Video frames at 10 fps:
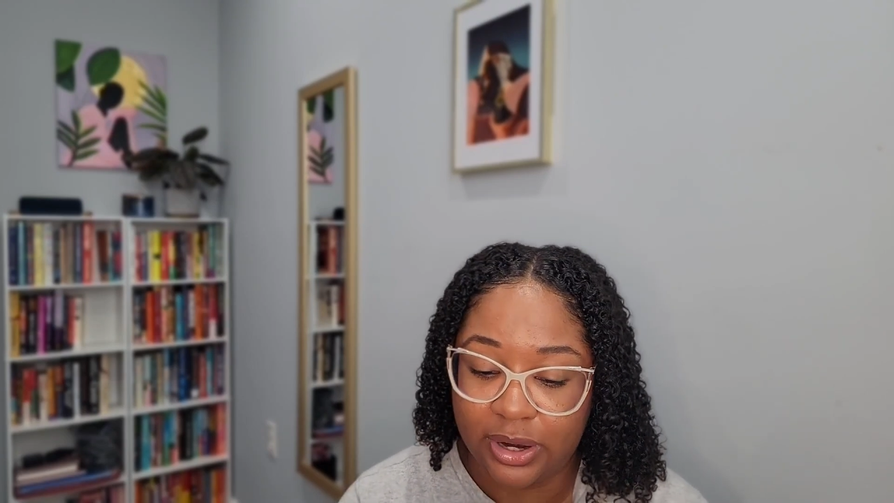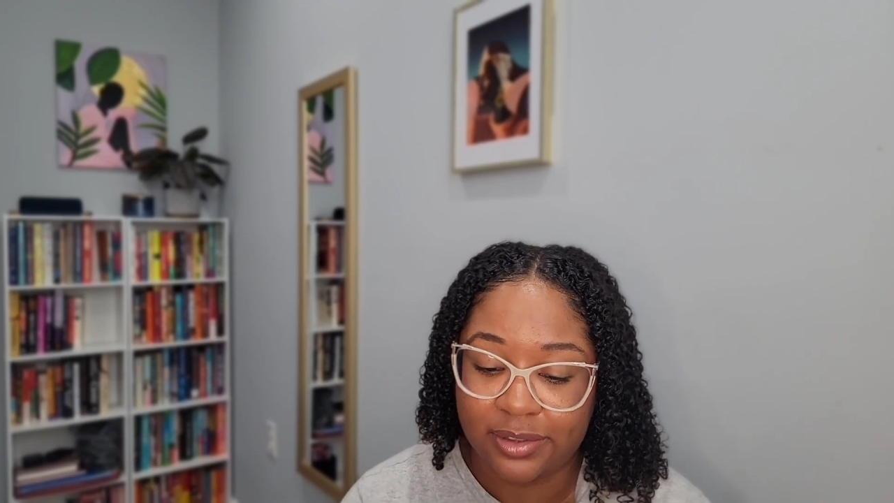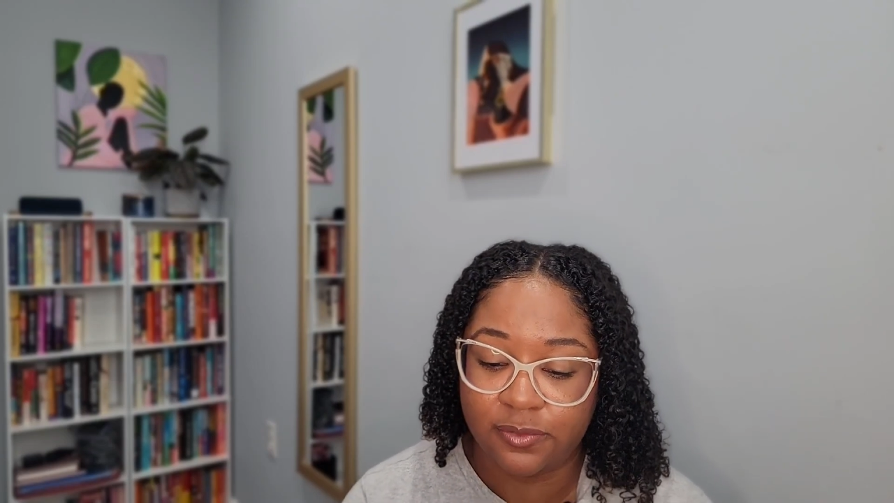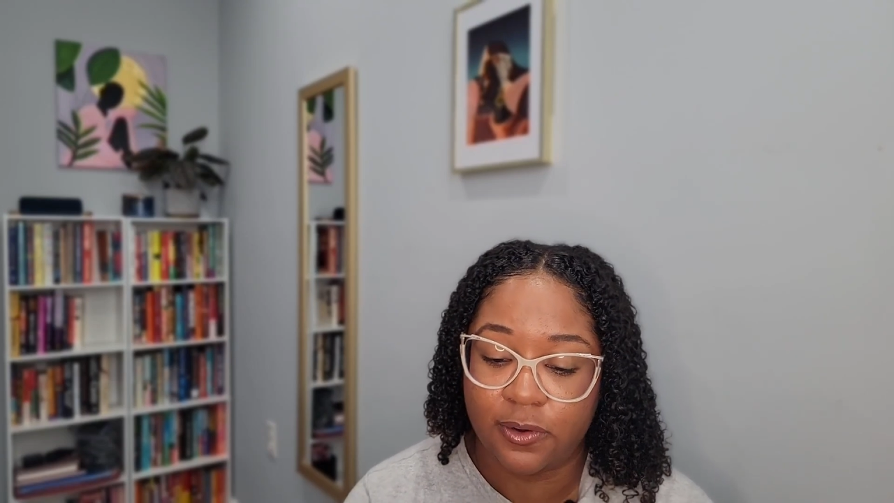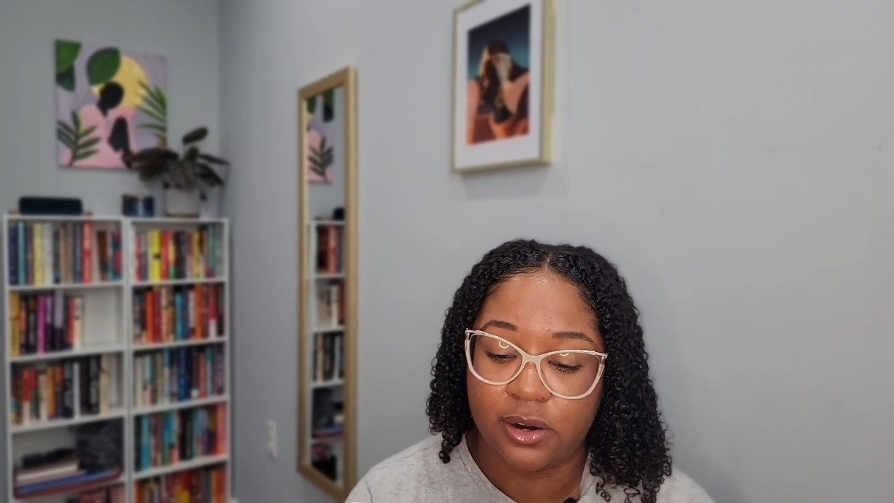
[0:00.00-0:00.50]

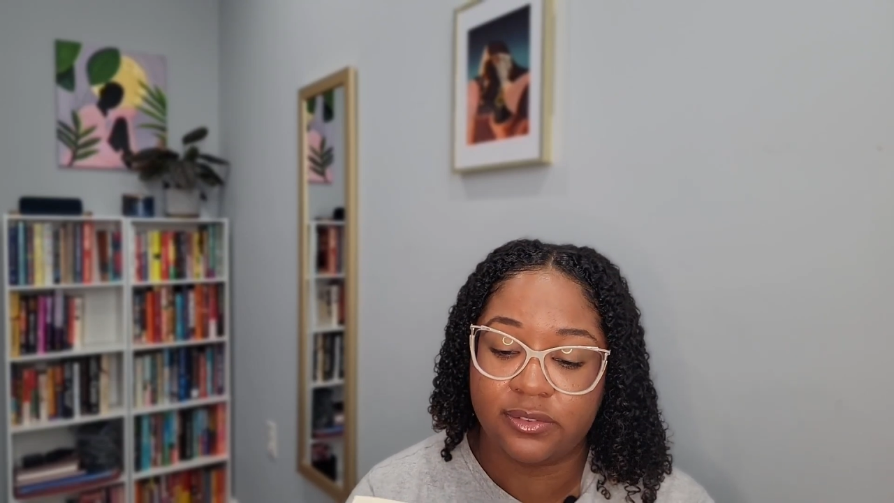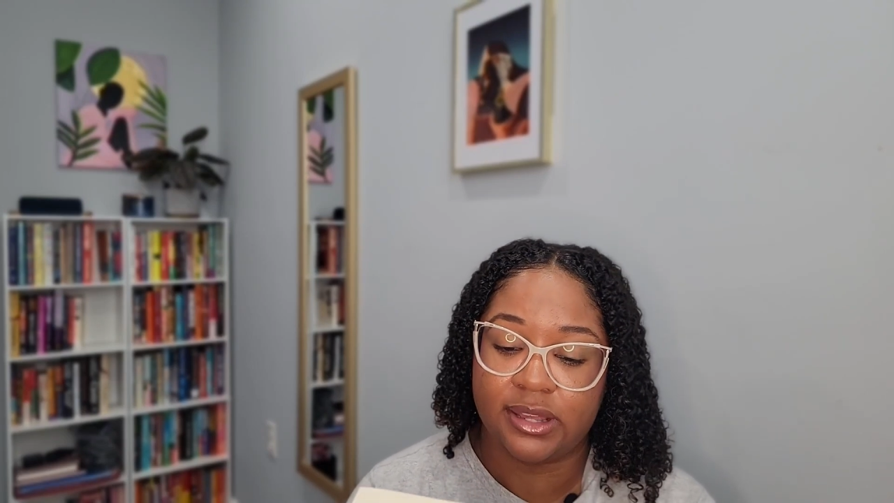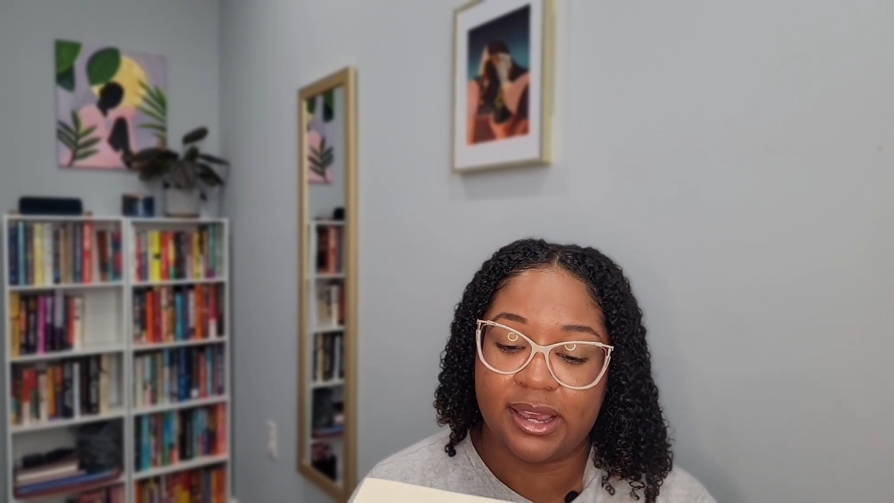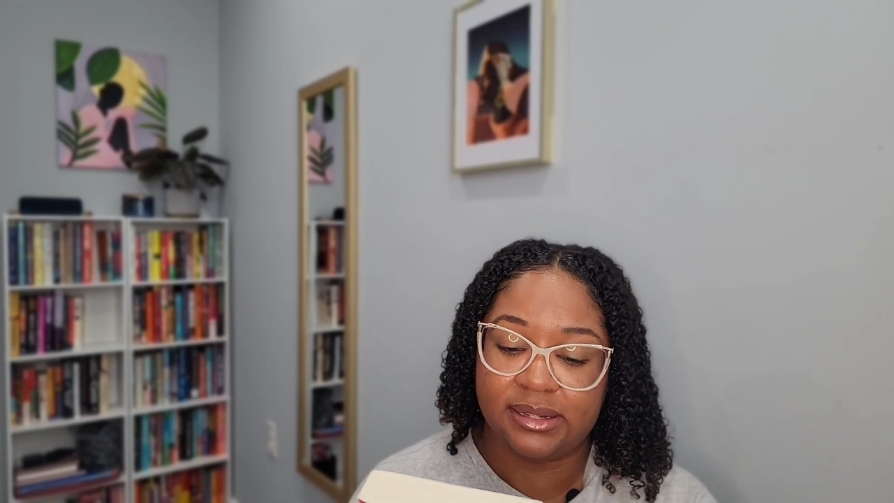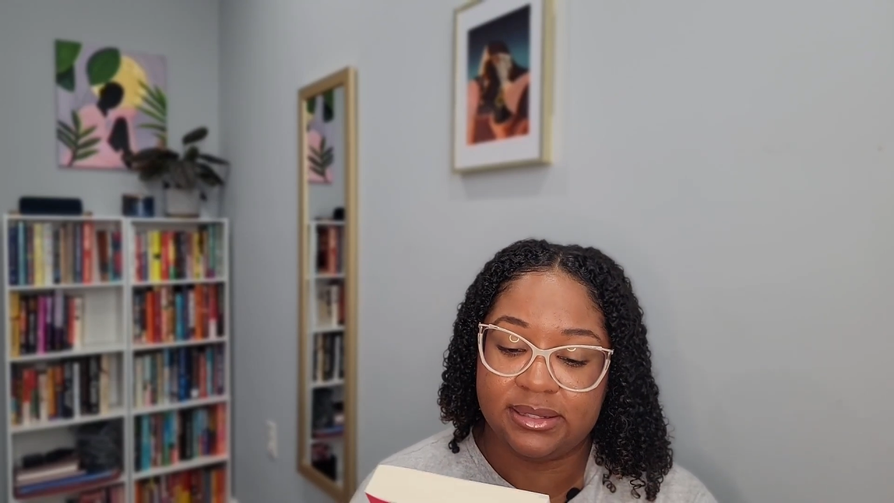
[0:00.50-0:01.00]
as far as
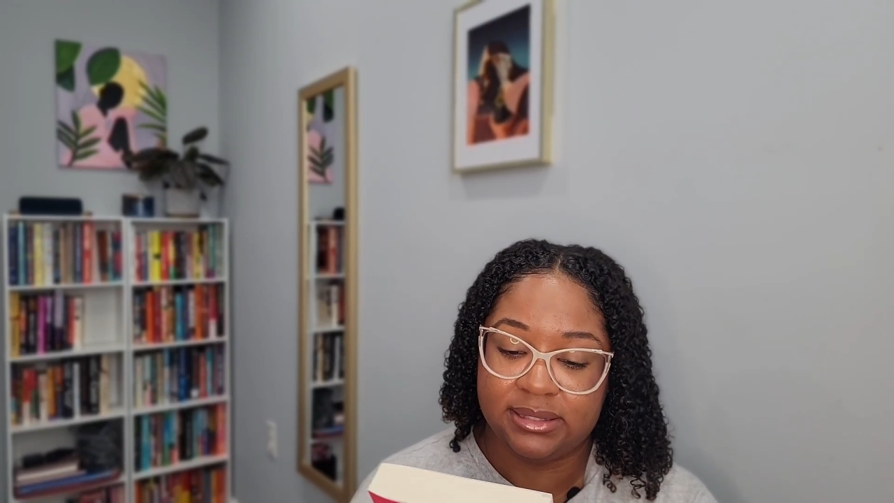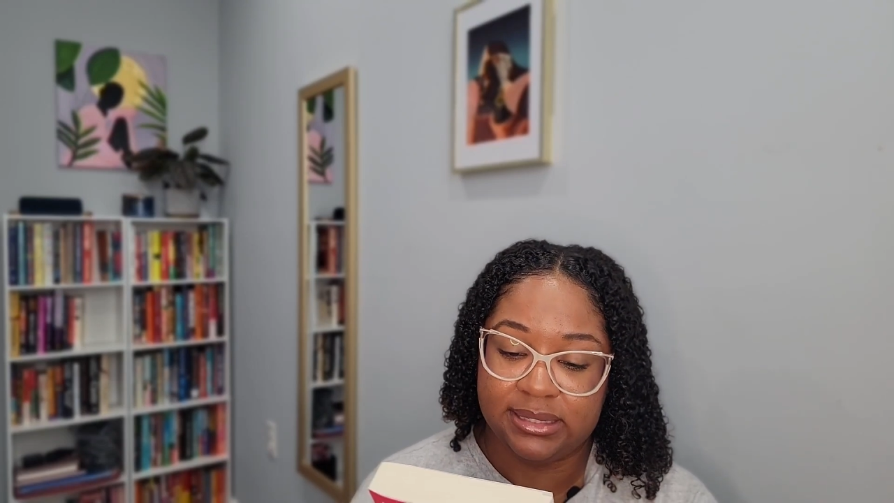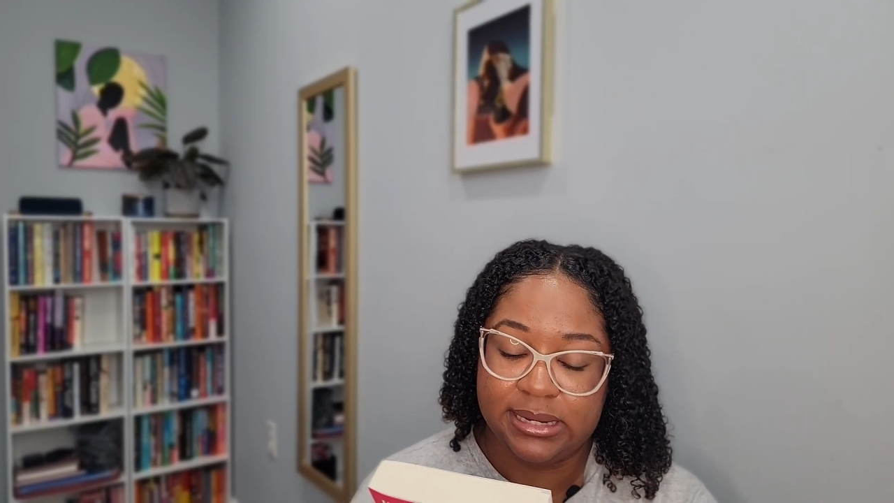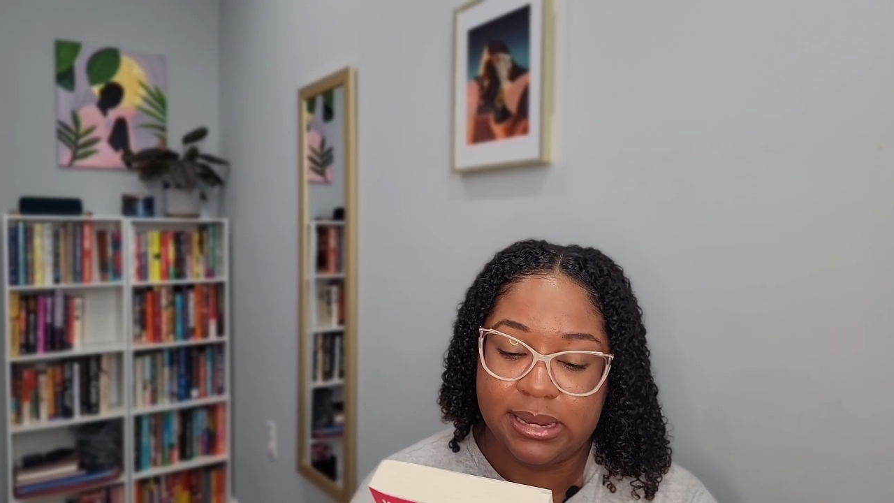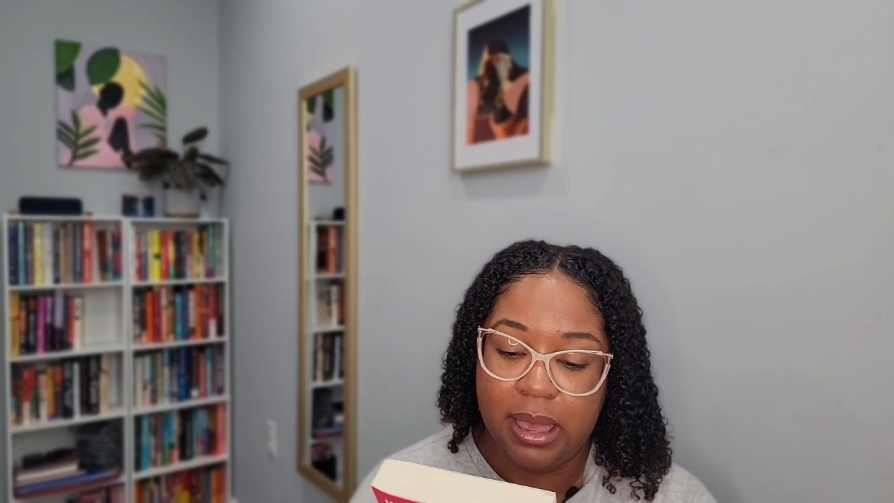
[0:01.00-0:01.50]
the eye can
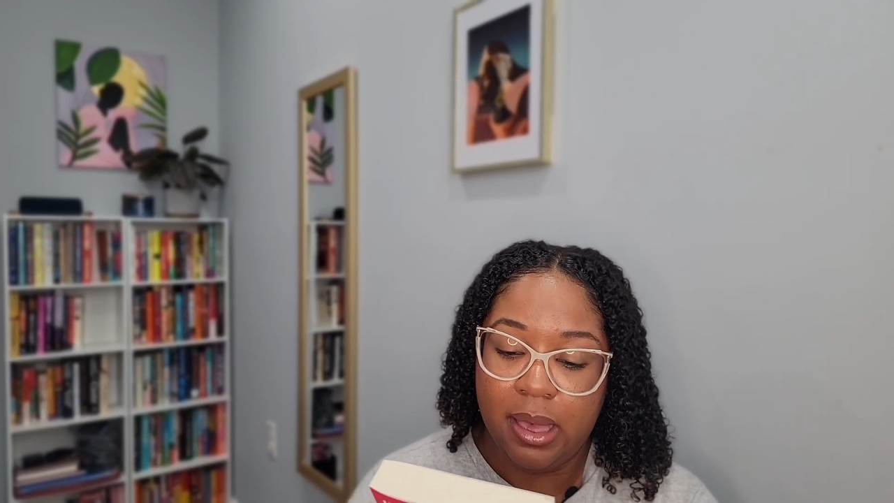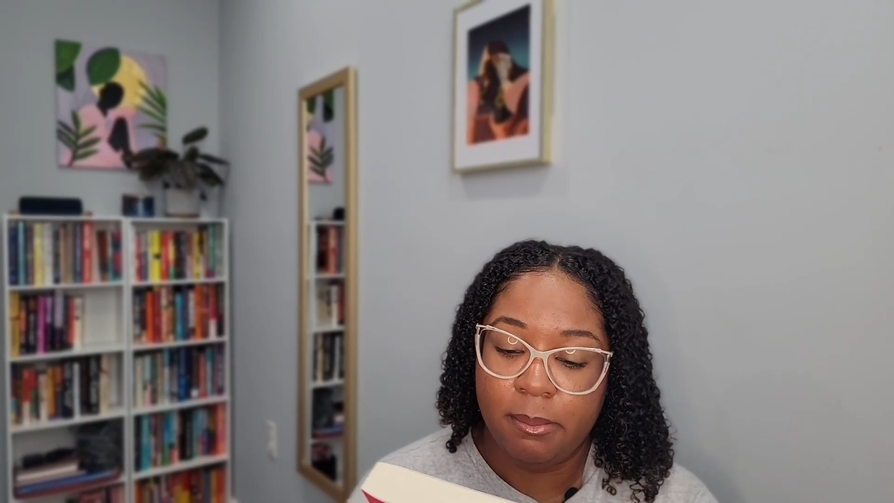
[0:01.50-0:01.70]
see.